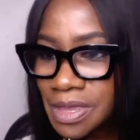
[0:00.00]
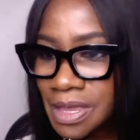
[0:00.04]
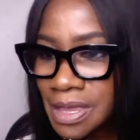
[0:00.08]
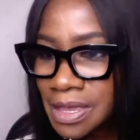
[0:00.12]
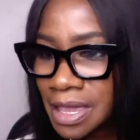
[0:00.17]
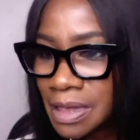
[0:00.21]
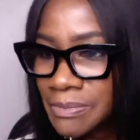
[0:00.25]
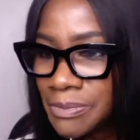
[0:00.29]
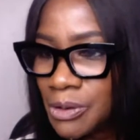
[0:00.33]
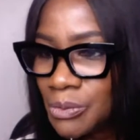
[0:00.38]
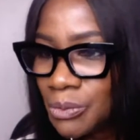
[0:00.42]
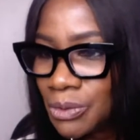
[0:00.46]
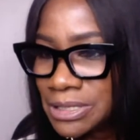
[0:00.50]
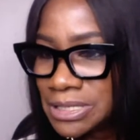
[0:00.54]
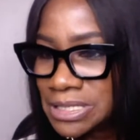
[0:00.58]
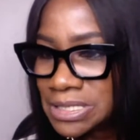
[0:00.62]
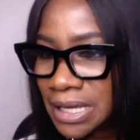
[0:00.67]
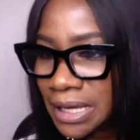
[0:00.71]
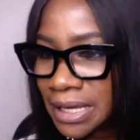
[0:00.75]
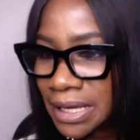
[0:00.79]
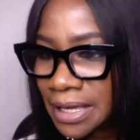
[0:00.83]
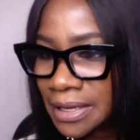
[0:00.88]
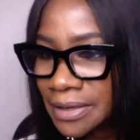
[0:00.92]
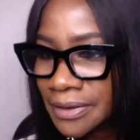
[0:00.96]
Give me 1
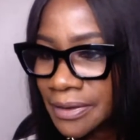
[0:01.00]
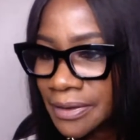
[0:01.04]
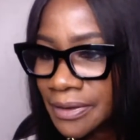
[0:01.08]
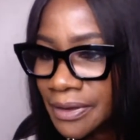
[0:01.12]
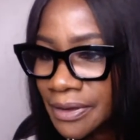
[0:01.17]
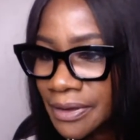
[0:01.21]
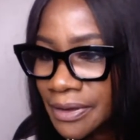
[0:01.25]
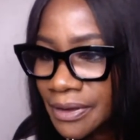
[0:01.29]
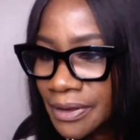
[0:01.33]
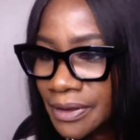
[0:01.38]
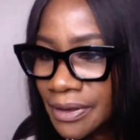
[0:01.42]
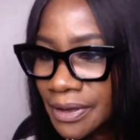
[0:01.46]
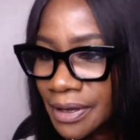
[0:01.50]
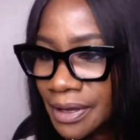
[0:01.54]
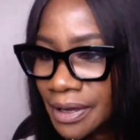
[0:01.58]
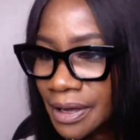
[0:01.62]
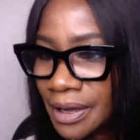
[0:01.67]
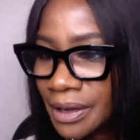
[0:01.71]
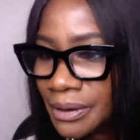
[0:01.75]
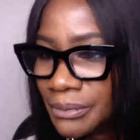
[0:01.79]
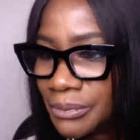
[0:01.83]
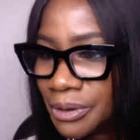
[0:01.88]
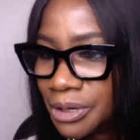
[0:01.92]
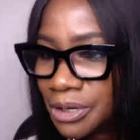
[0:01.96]
second.
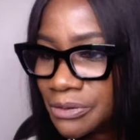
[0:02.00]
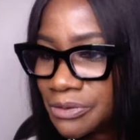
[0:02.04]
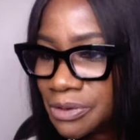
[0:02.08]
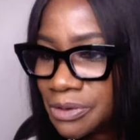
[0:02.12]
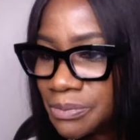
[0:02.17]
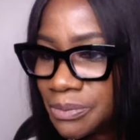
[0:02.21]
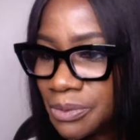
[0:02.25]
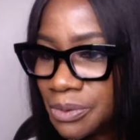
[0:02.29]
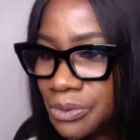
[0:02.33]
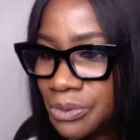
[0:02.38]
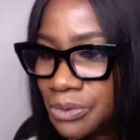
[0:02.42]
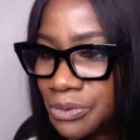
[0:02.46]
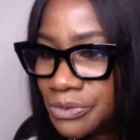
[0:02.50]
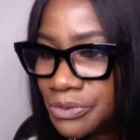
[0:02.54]
I want to remove.